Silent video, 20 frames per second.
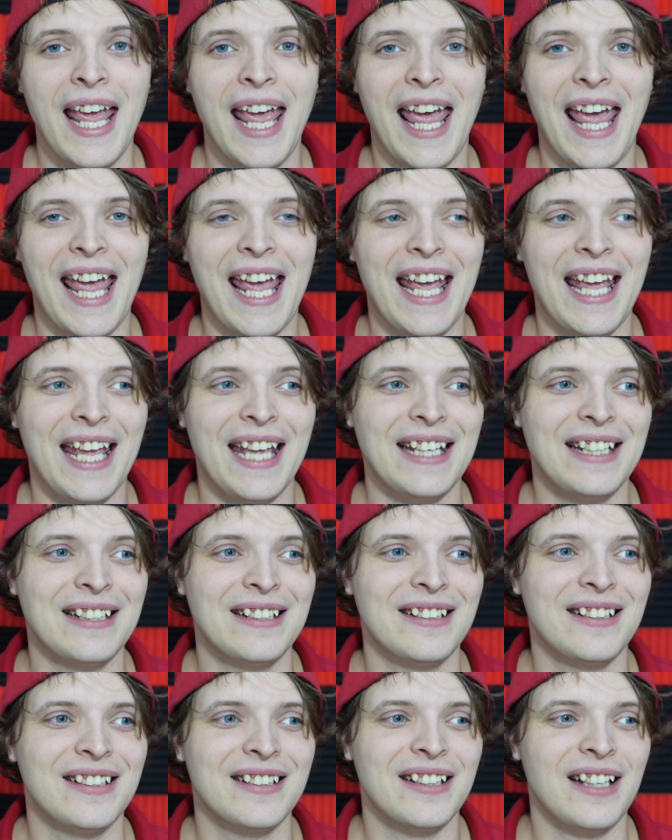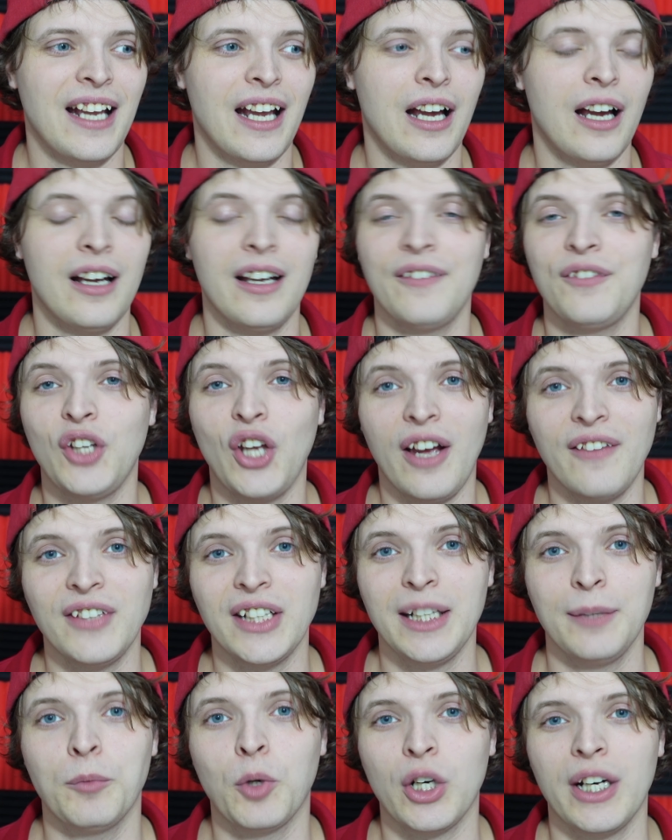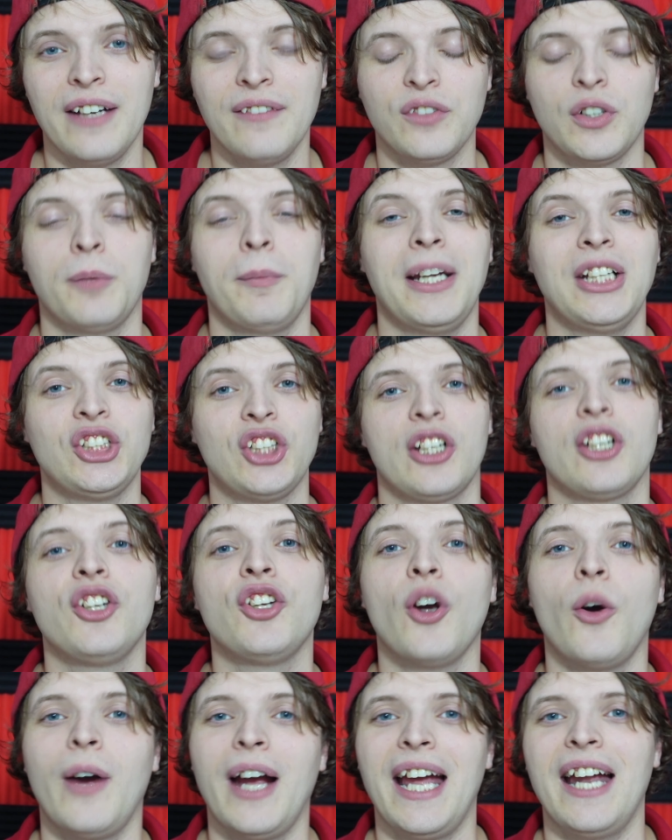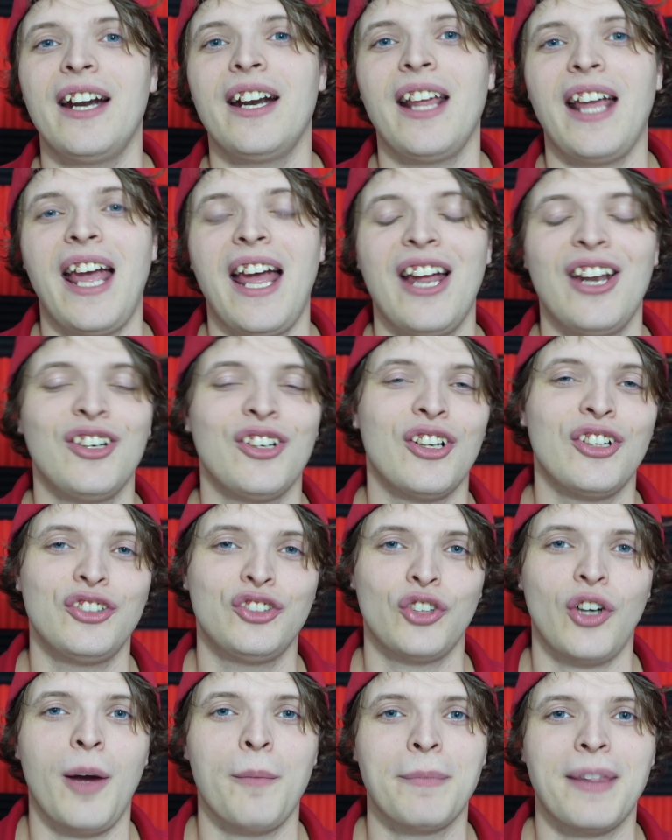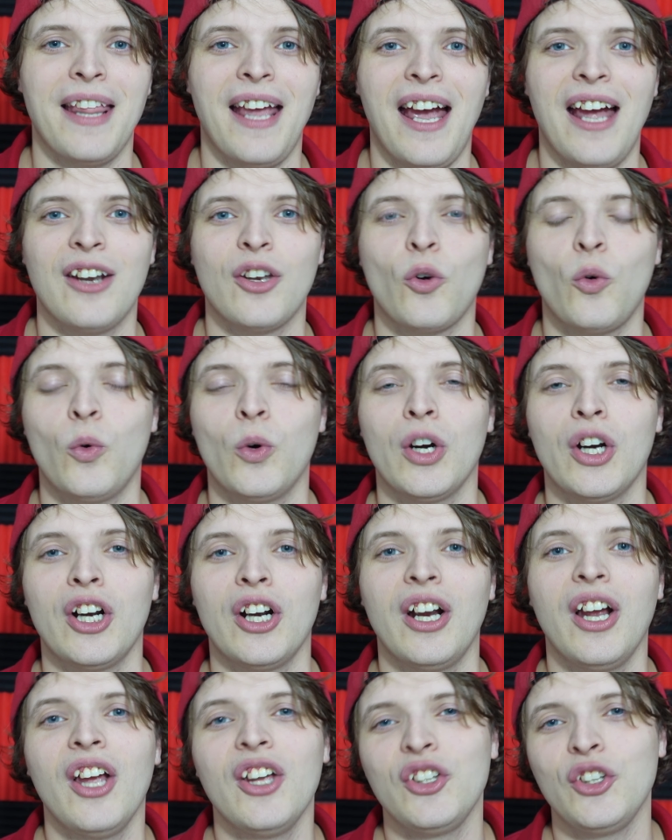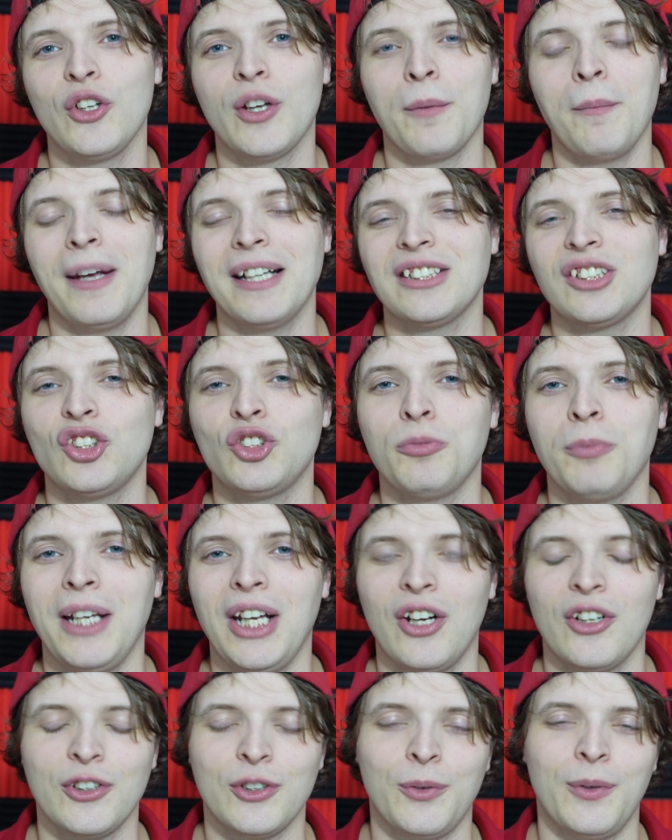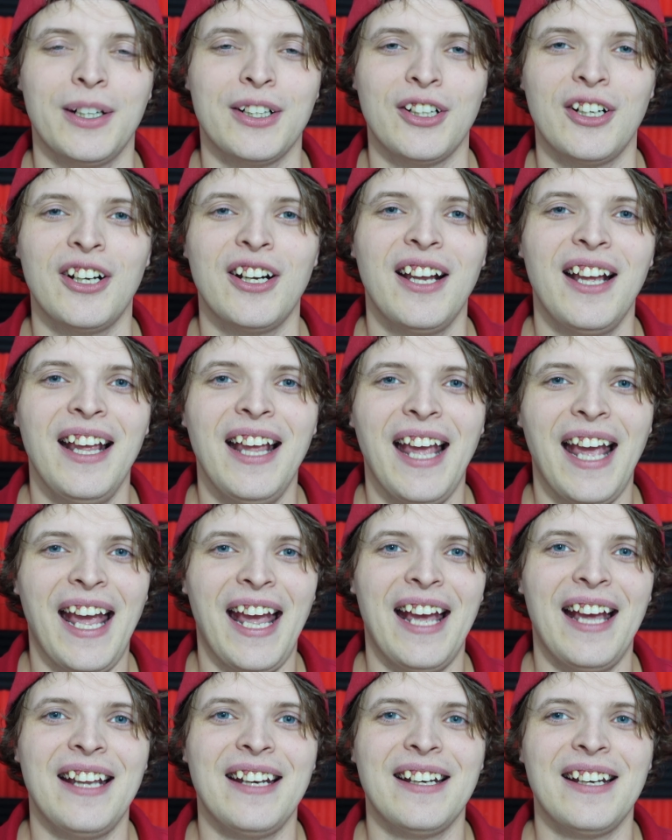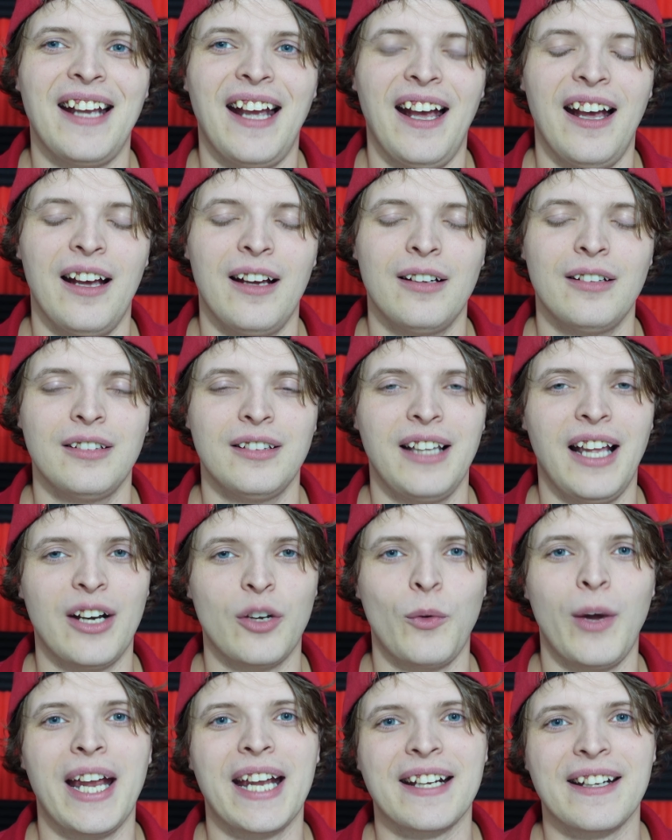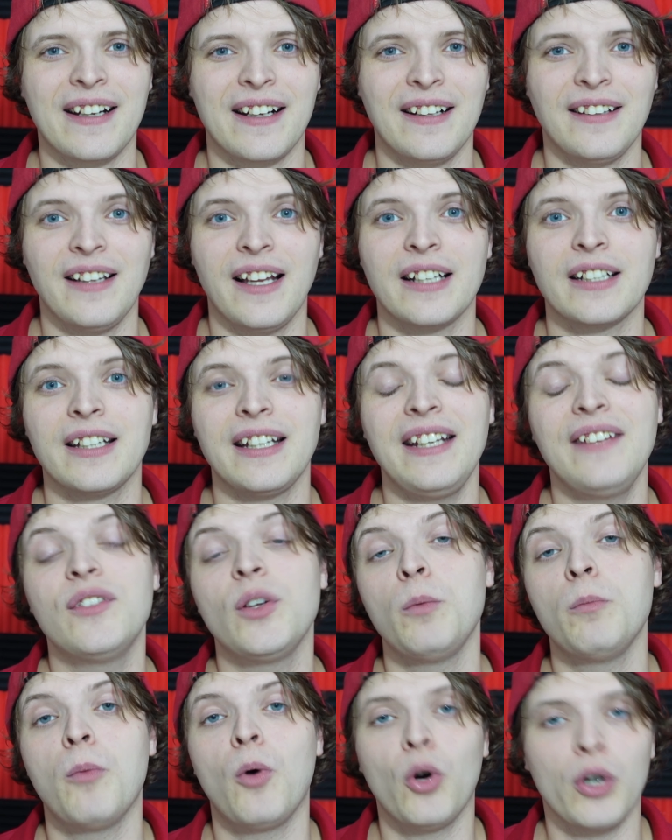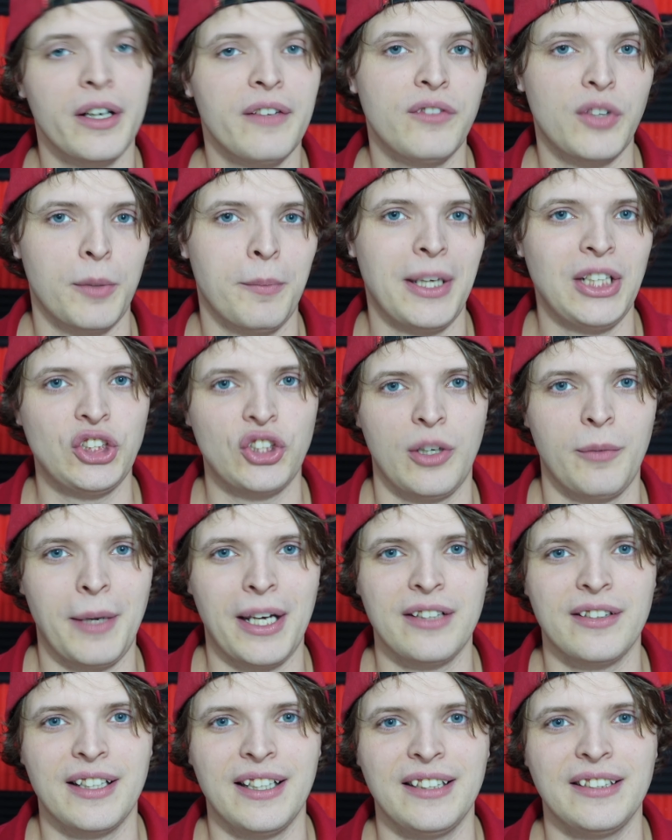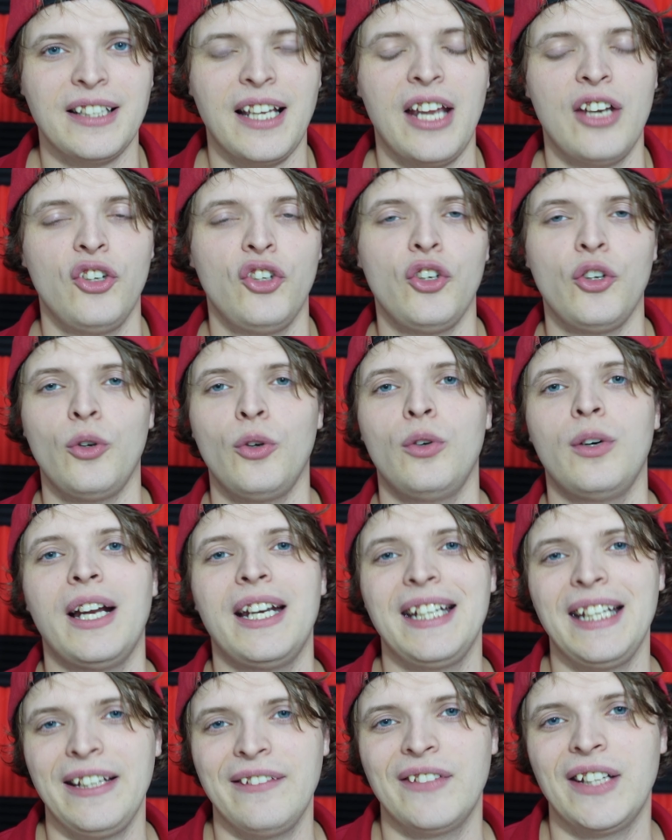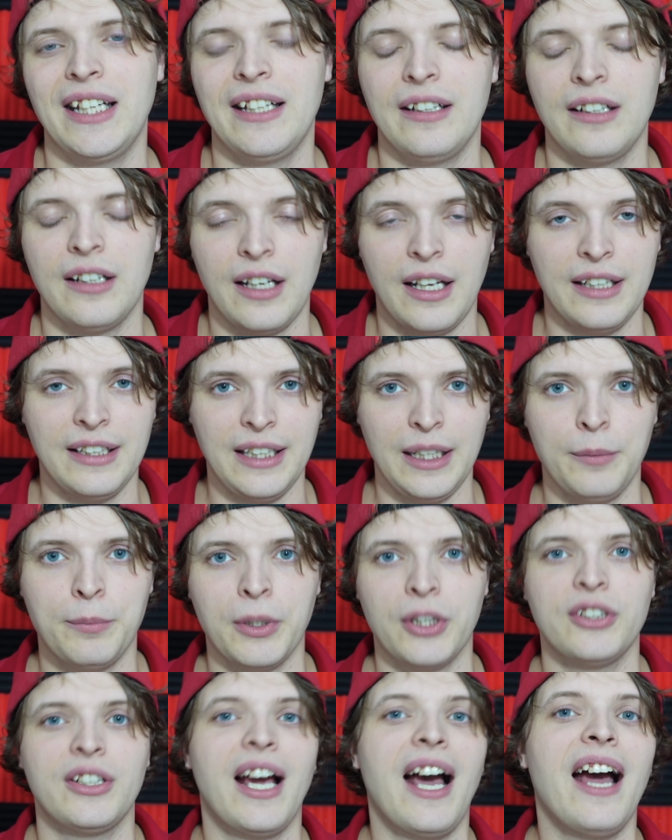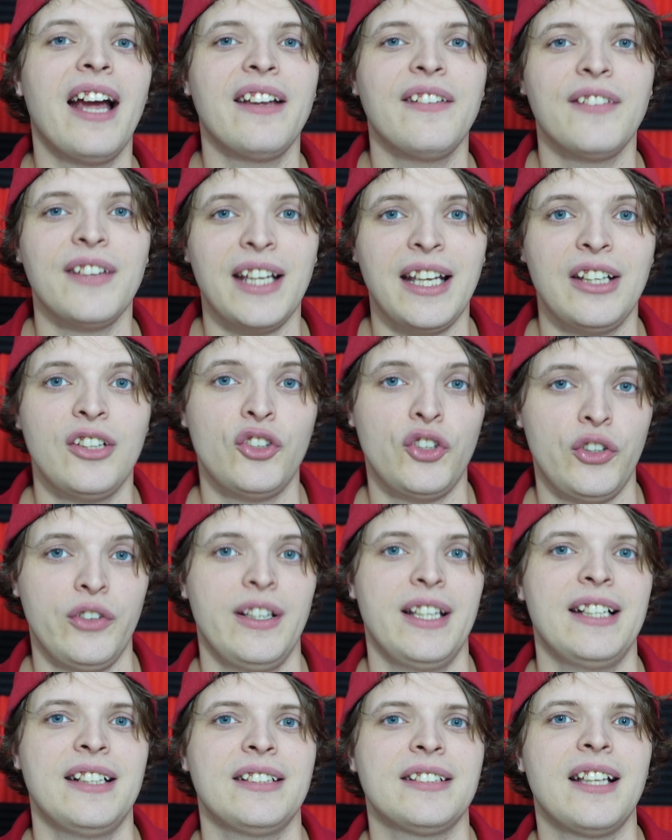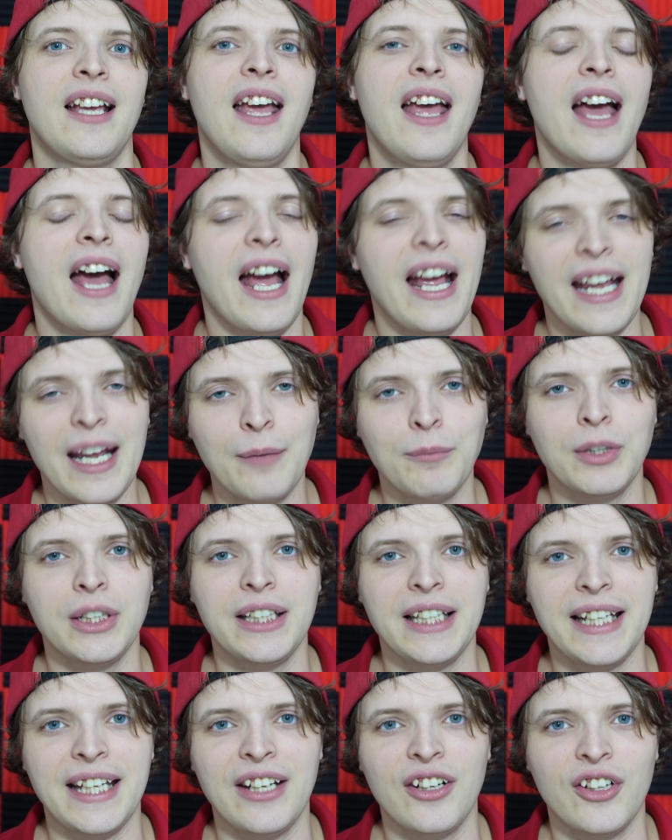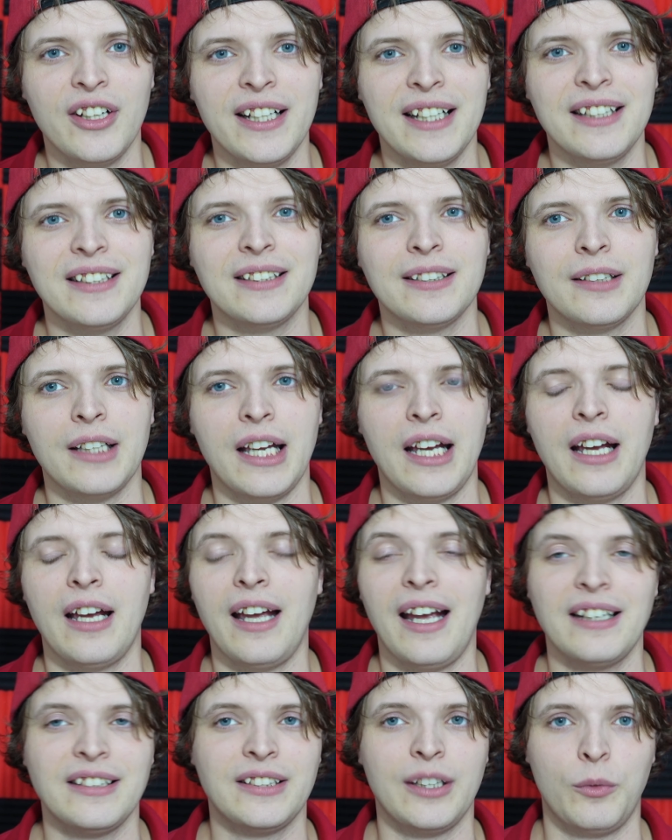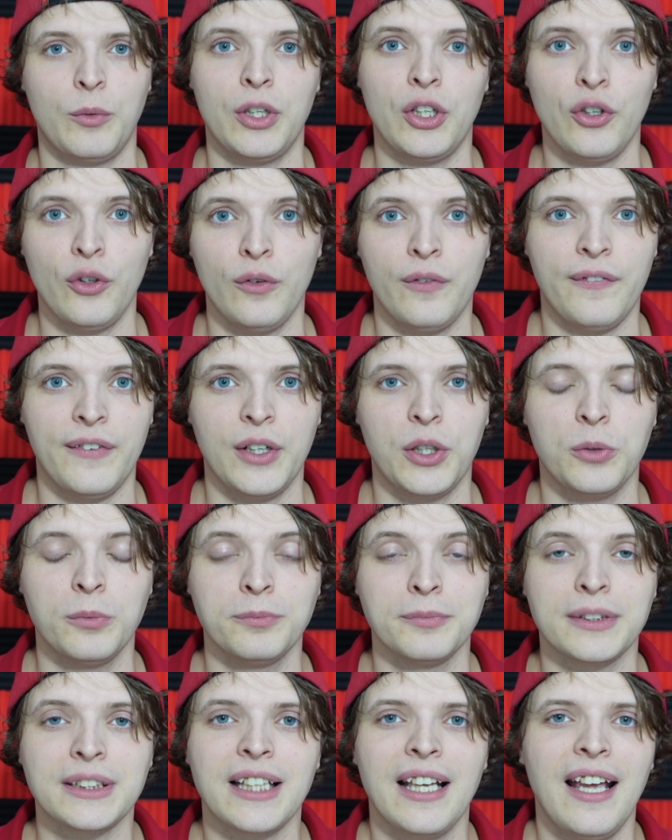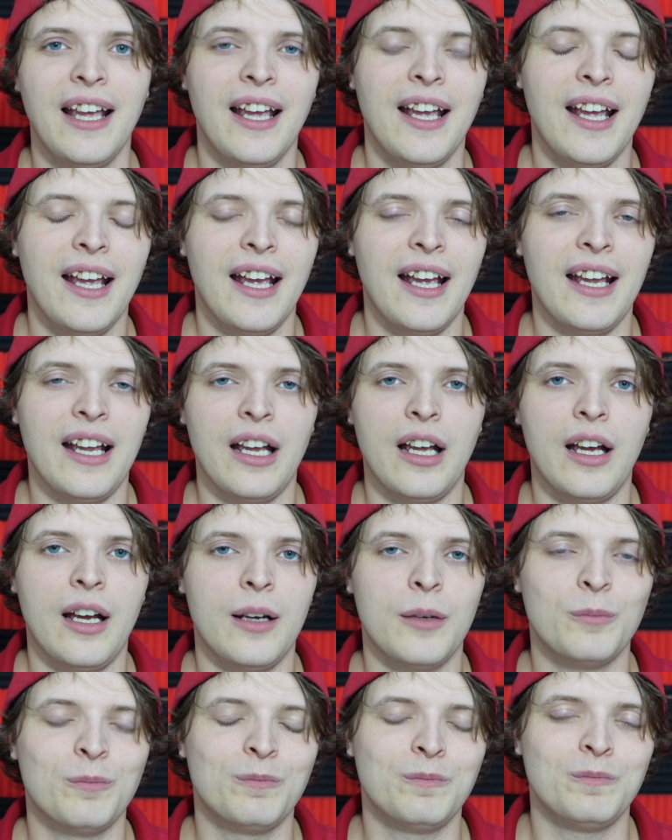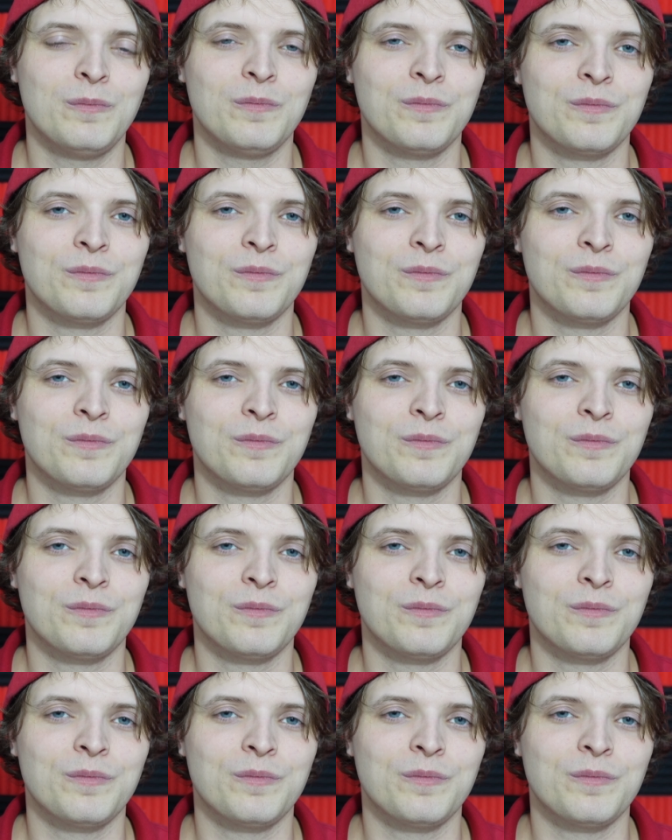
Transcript: And uh, if you have any more information, go ahead and drop that, or you can message me on Twitter. And uh, that way I can collect even more information about this and do an even deeper dive into this. I am really curious, uh, as someone who films, Um,